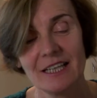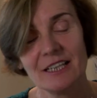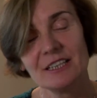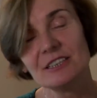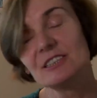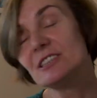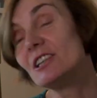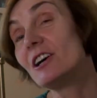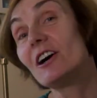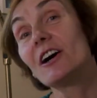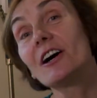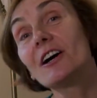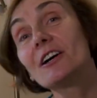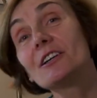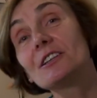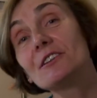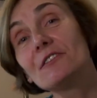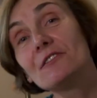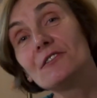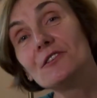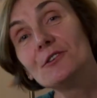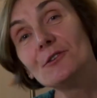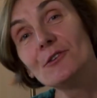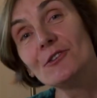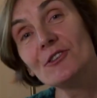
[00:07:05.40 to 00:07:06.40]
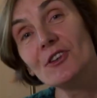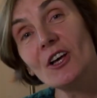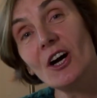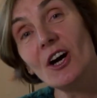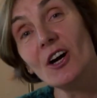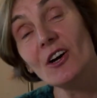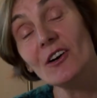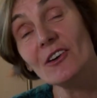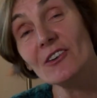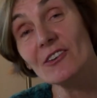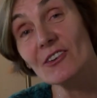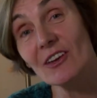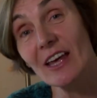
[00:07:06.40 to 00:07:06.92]
Darn a few
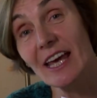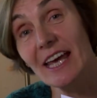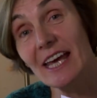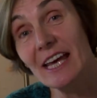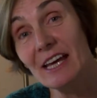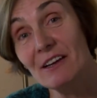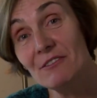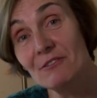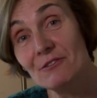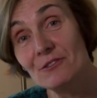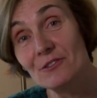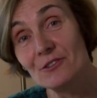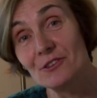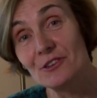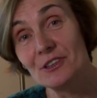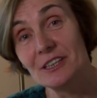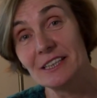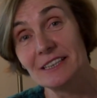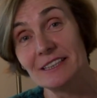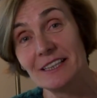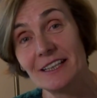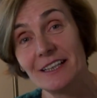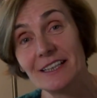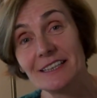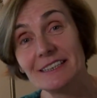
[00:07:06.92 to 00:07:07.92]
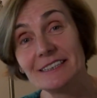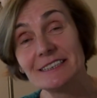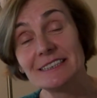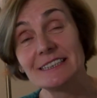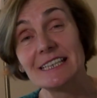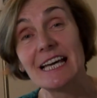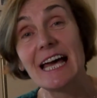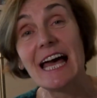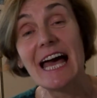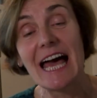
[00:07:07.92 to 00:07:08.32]
socks every night